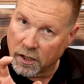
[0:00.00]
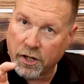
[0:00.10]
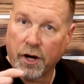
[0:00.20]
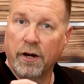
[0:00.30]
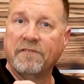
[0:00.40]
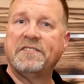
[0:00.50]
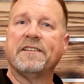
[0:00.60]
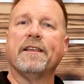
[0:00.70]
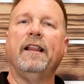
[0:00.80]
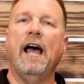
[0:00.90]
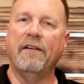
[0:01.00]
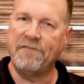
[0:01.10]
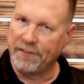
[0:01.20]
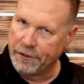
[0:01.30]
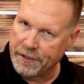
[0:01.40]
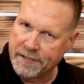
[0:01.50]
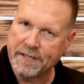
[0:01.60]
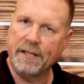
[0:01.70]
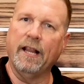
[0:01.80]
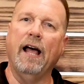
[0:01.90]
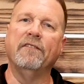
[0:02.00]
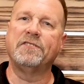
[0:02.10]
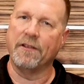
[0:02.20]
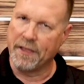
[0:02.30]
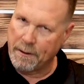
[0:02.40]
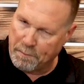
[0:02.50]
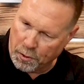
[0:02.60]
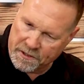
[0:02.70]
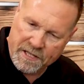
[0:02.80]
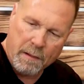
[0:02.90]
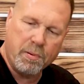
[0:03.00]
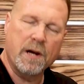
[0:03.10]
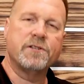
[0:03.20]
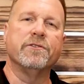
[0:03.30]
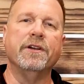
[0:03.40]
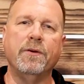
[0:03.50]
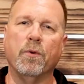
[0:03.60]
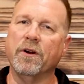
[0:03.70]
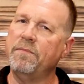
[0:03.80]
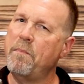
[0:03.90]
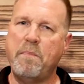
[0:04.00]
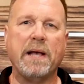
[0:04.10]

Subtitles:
curve to the left, fluted to the left so that it pulls that pressure inward.